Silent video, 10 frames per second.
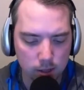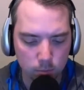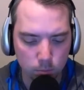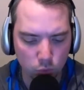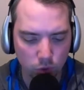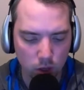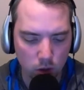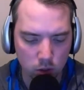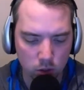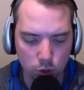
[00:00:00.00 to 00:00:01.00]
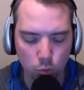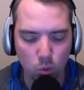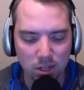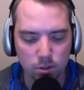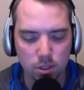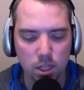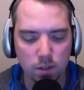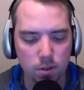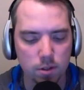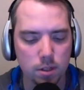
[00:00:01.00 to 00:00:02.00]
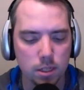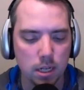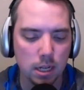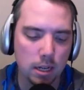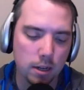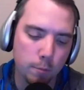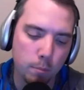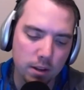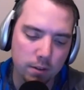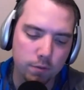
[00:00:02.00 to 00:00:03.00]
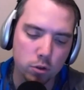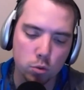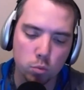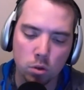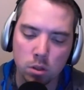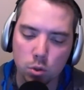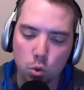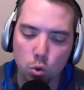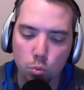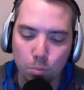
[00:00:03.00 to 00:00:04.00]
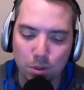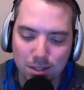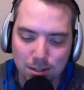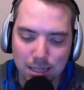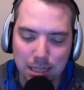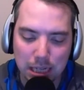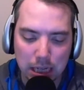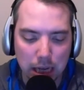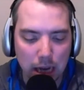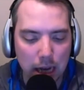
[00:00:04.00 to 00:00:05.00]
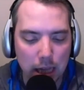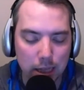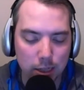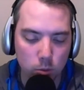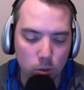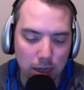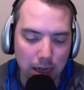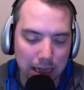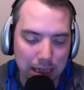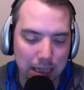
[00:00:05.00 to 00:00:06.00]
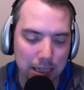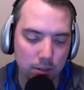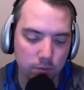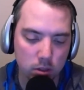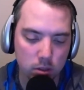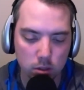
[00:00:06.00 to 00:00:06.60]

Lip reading: Moving on to the wide receivers, my first one is Cole Beasley. This one I kind of fudged